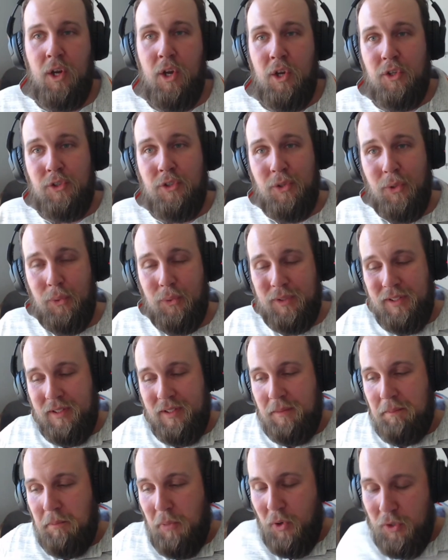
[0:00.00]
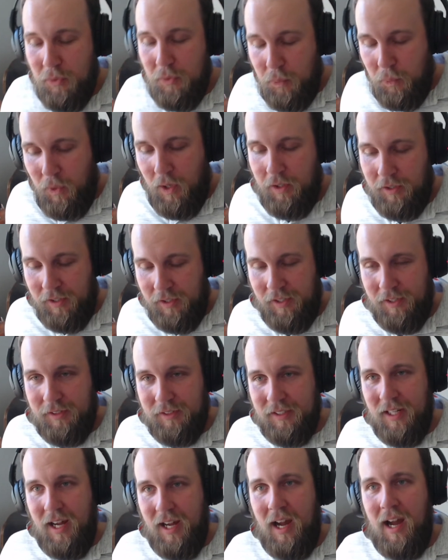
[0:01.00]
So point 1 here,
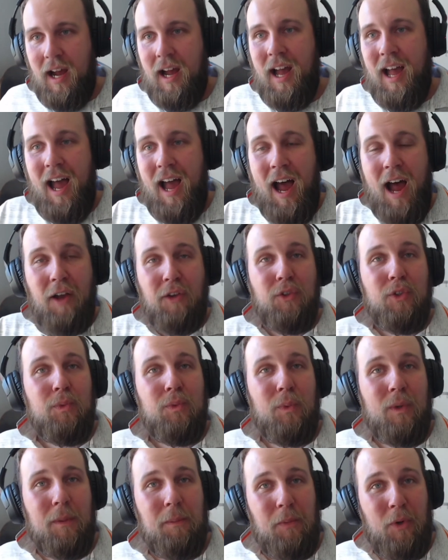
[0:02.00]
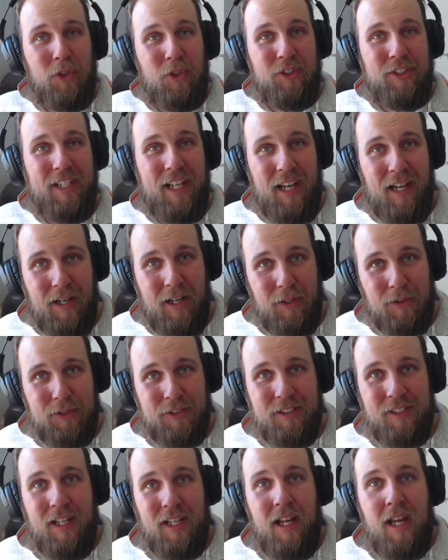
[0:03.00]
I just want to point out
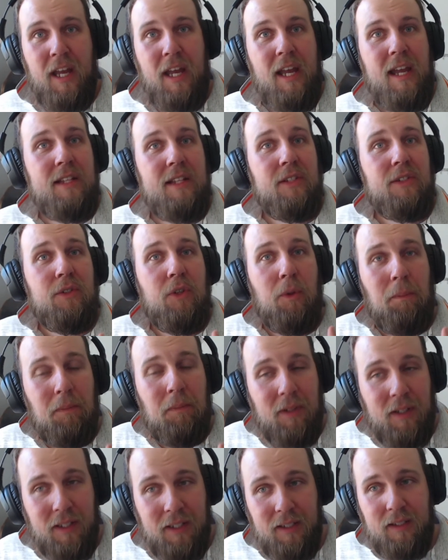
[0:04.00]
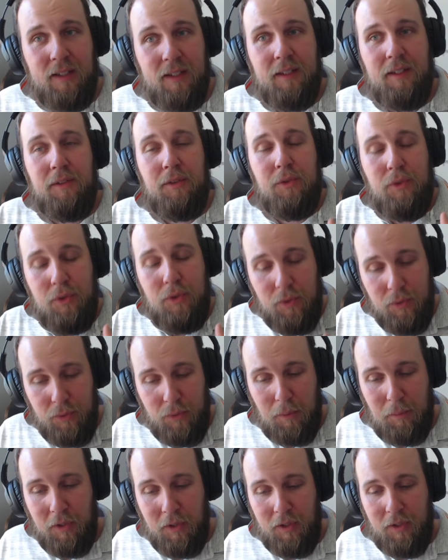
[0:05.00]
it's completely
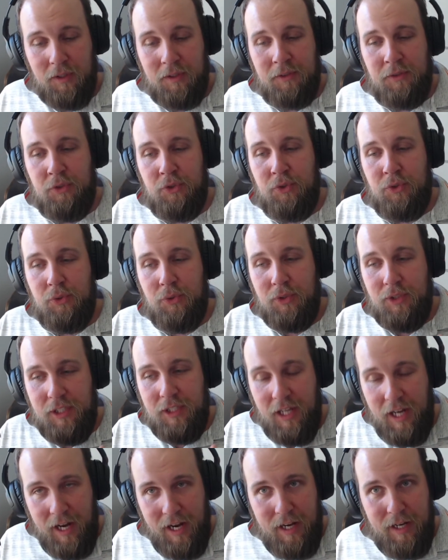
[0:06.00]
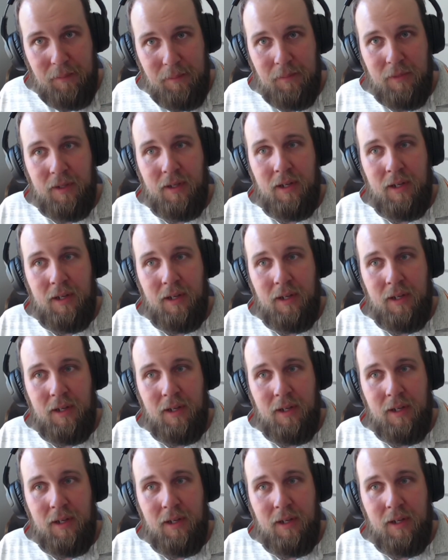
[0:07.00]
doable to game,